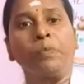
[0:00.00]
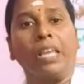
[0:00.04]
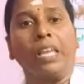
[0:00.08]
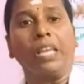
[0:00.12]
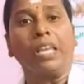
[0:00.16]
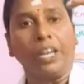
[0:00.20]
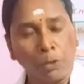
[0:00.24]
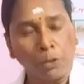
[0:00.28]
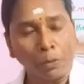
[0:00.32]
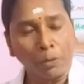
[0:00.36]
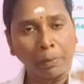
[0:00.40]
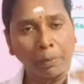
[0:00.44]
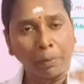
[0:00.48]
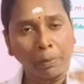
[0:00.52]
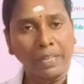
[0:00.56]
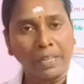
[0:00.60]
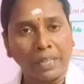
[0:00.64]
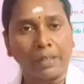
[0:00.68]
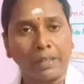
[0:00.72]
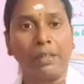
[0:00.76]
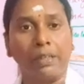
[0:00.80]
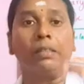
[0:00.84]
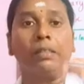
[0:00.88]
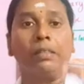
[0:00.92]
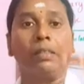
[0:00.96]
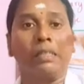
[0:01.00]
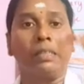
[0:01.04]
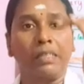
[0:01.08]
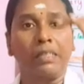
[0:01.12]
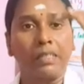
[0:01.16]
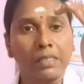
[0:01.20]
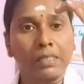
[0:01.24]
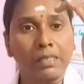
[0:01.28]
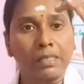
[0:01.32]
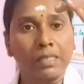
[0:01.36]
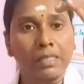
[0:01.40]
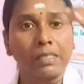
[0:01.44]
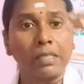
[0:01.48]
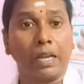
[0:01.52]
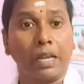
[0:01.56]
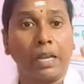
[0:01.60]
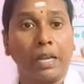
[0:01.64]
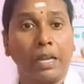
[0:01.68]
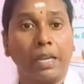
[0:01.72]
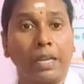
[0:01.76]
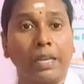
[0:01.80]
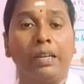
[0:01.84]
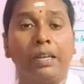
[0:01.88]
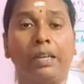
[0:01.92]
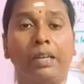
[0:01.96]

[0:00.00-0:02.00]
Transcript: endometrial thickness is high,